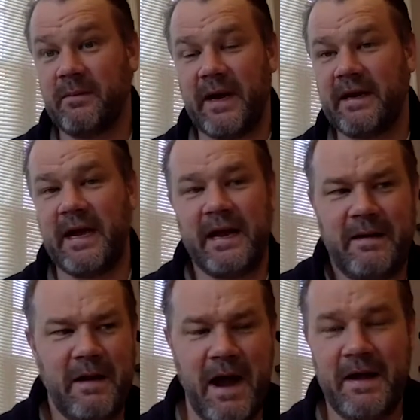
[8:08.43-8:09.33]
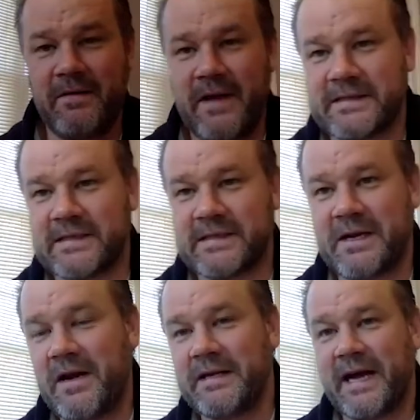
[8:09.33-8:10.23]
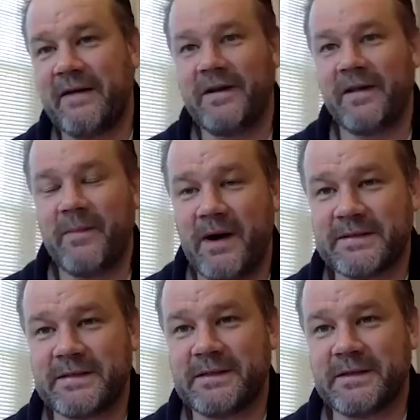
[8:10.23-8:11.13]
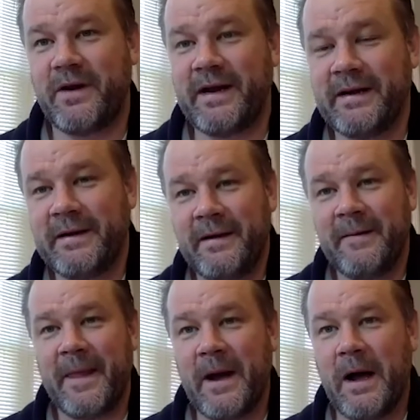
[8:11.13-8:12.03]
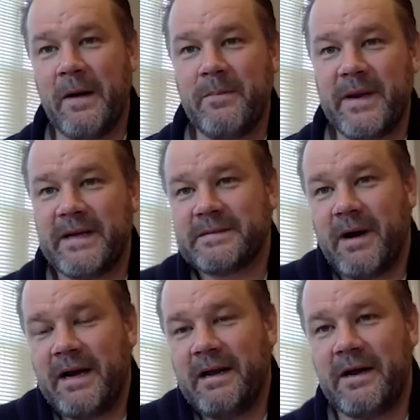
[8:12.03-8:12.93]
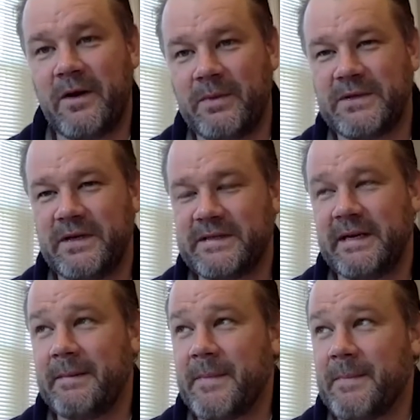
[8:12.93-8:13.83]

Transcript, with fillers: Um, and again, I don't necessarily need to have another master's degree, um, but it's my learning opportunity.